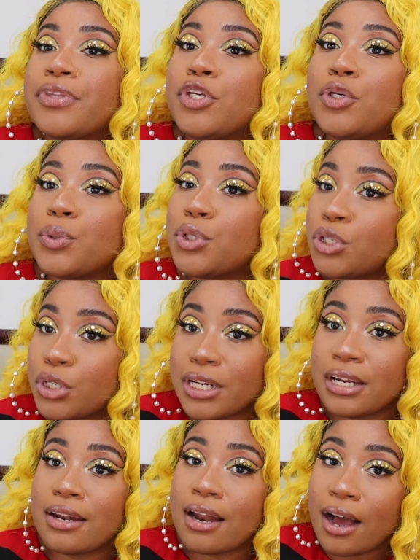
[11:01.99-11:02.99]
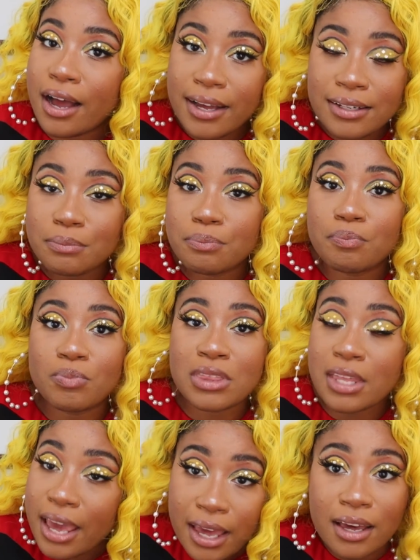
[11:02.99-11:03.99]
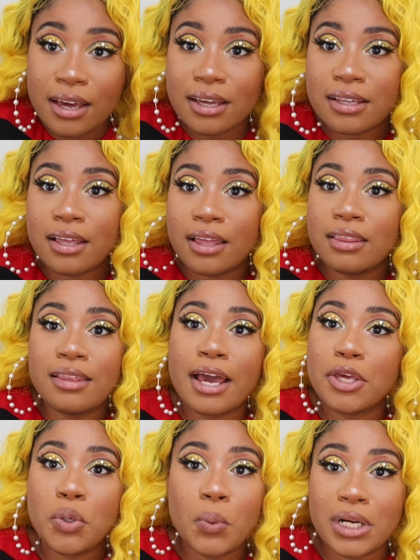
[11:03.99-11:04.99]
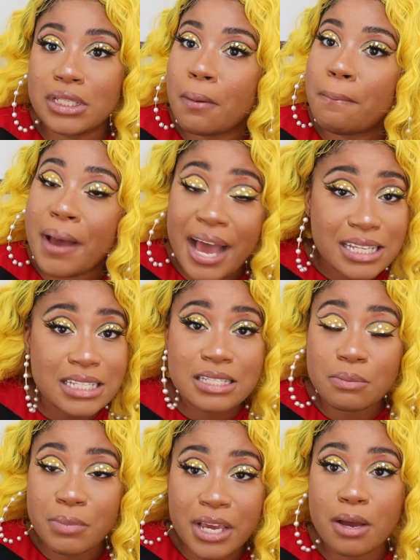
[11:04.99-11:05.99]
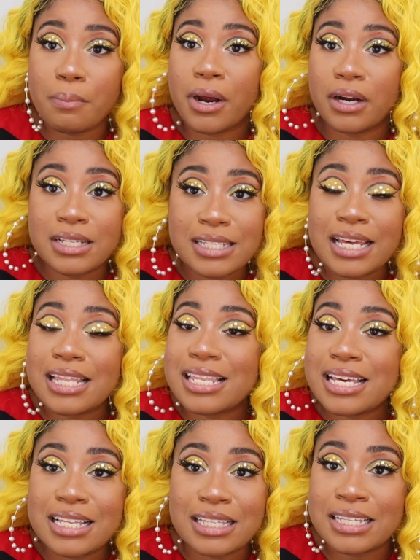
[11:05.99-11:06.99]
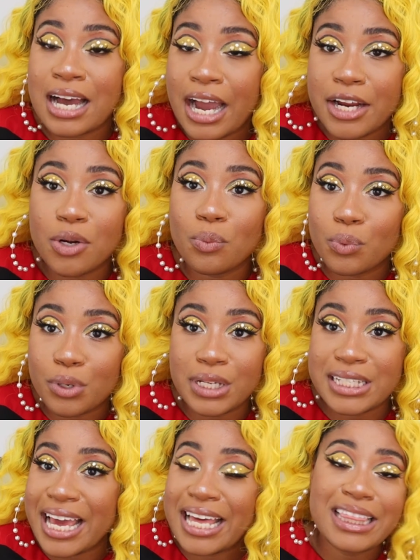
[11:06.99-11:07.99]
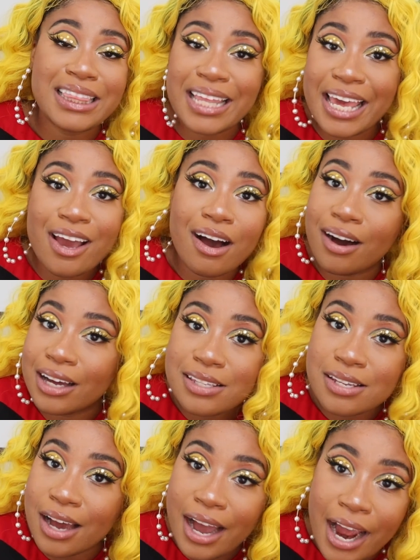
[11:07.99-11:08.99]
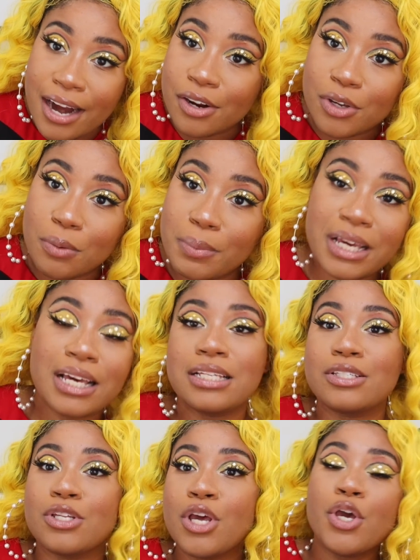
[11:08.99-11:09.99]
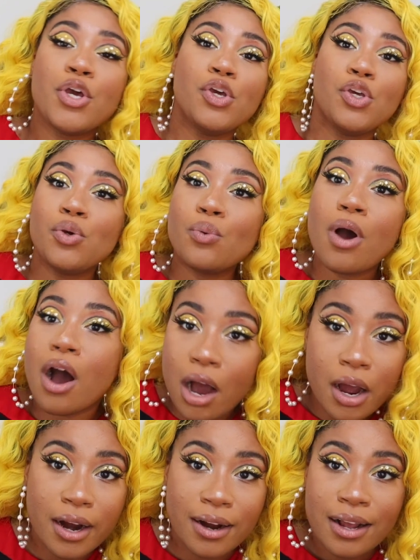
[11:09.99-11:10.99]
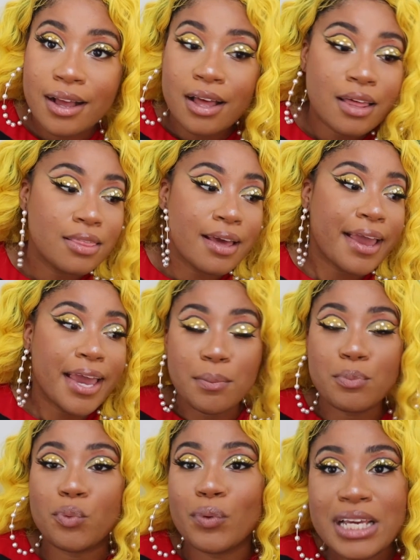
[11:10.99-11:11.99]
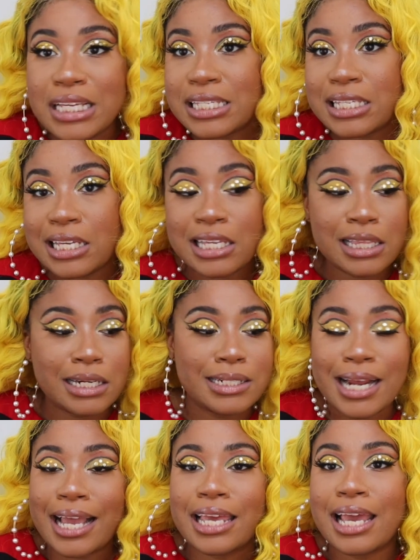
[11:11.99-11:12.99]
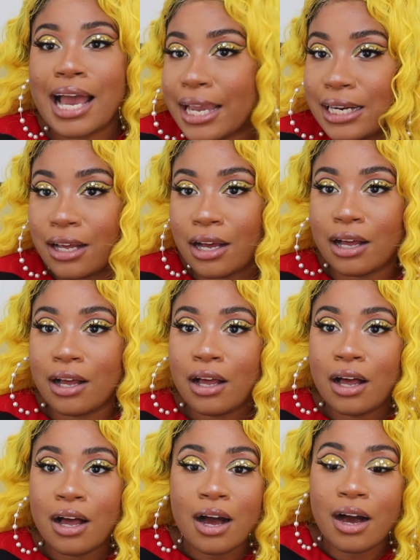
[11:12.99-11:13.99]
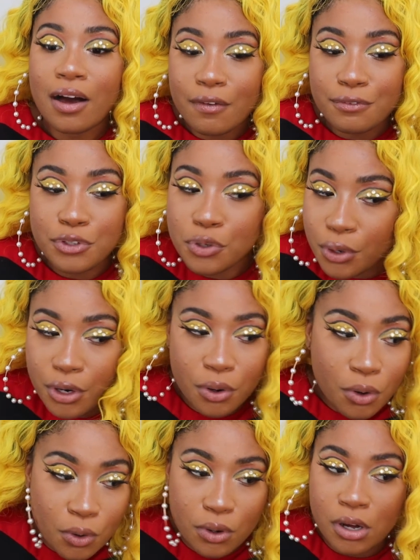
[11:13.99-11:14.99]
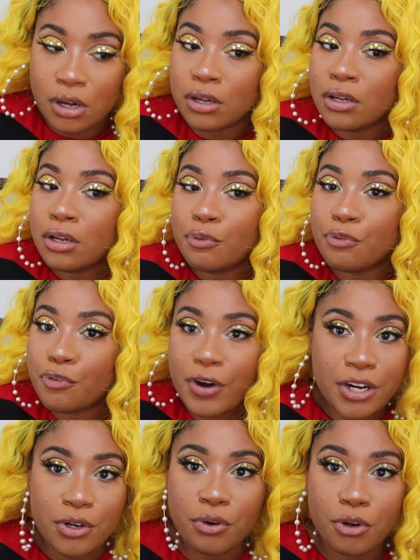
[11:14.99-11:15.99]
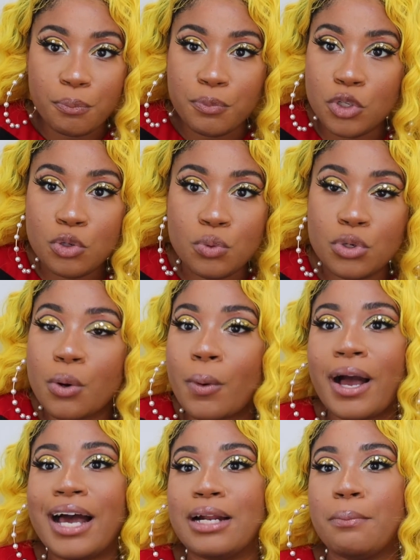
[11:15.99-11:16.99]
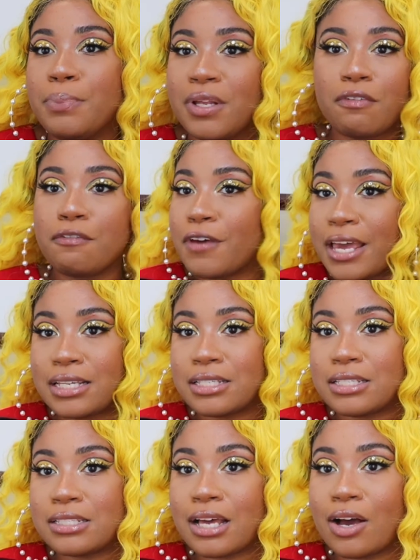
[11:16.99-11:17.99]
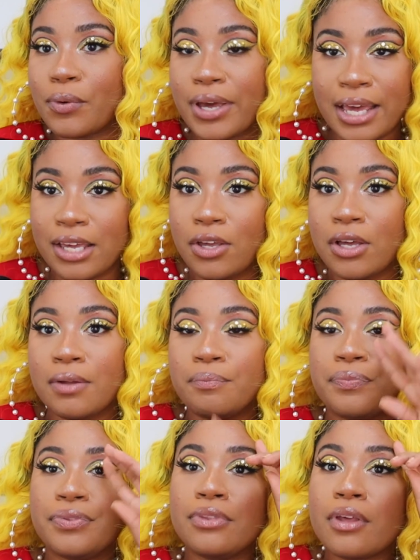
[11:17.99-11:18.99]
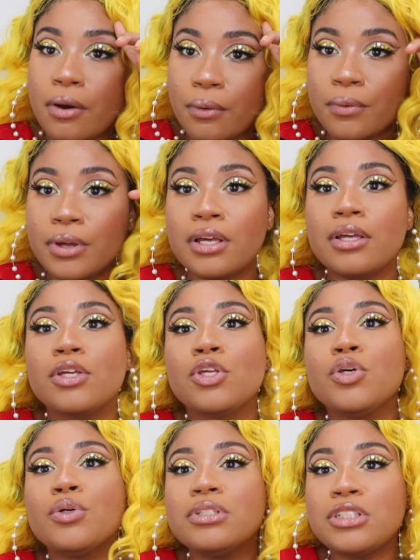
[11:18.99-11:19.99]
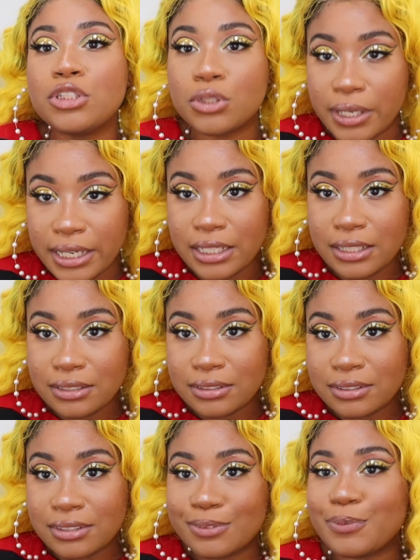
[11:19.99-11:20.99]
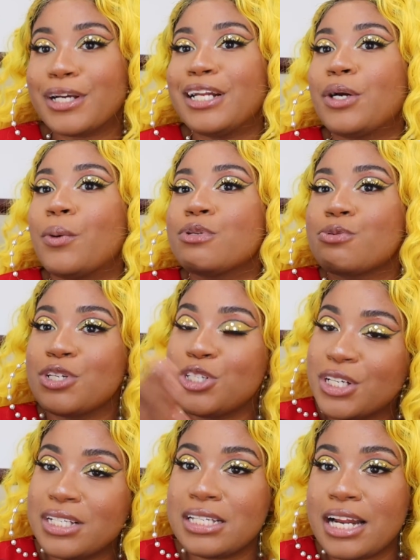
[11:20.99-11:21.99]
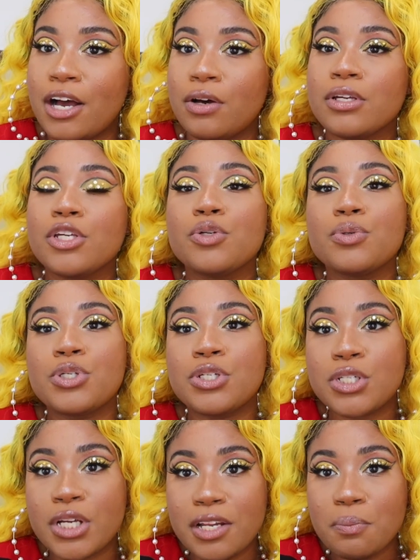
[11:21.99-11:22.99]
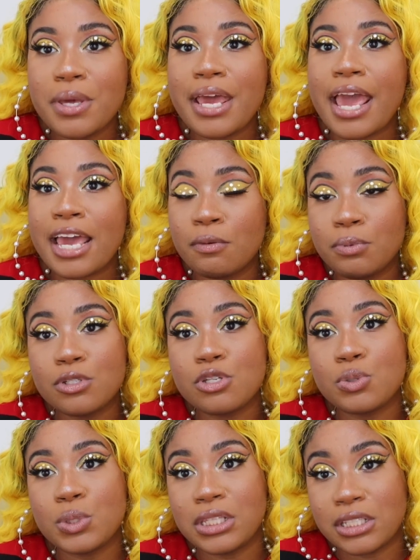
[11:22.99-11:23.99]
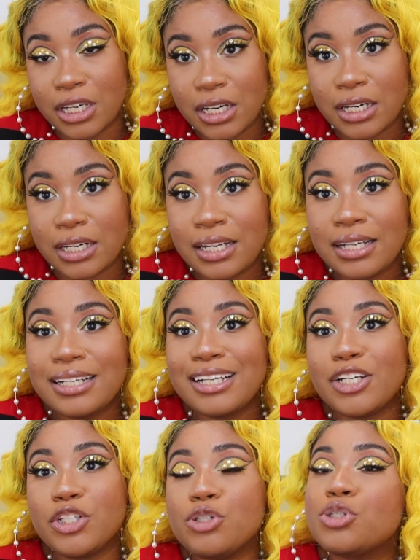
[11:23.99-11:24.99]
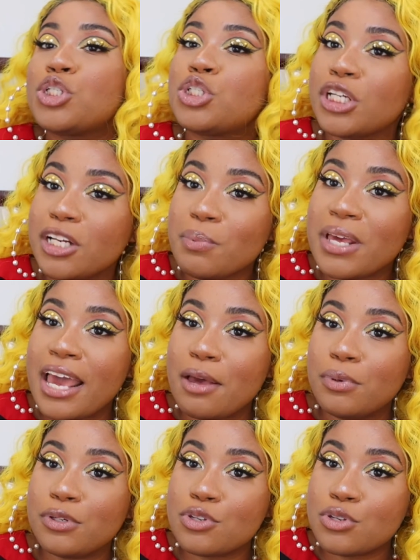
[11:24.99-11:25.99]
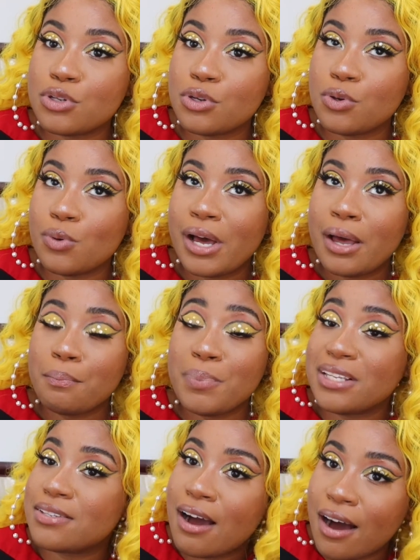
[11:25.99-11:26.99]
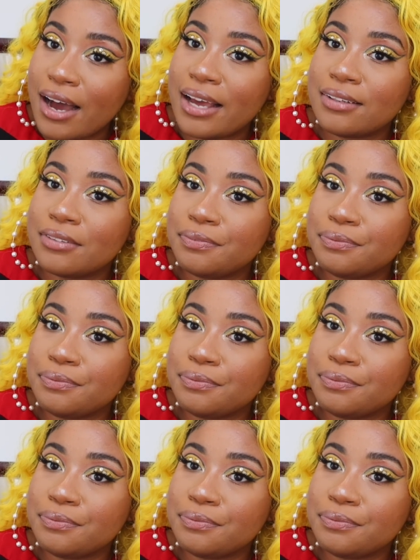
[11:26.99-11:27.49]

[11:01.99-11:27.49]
you should not think that you are the best makeup artist in the entire world and they ought to hire you because you are the Amrezy, the Jackie Aina of your whole friend group. You know how to beat a face, okay? No, you should, we're gonna go into our shoulds now, you should be able to learn. You should be able to be taught,